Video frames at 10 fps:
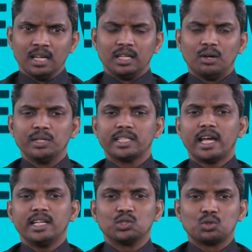Now it
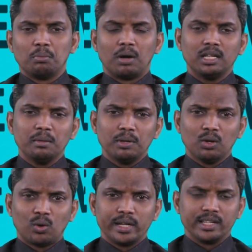caters to
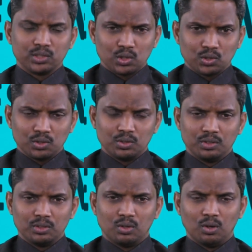multiple audiences.
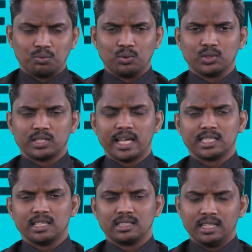Of course,
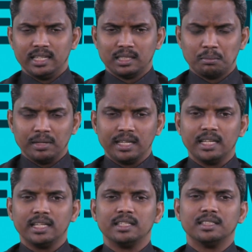as I said in the
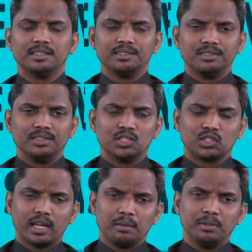beginning, this
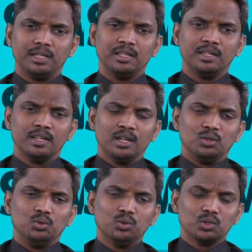can be
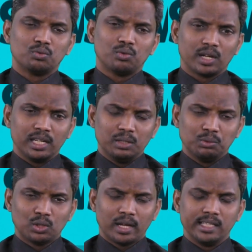used for
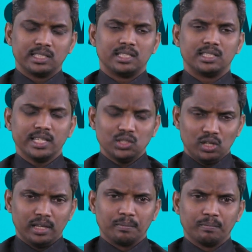individualized
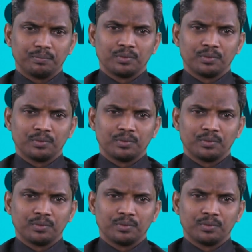testing,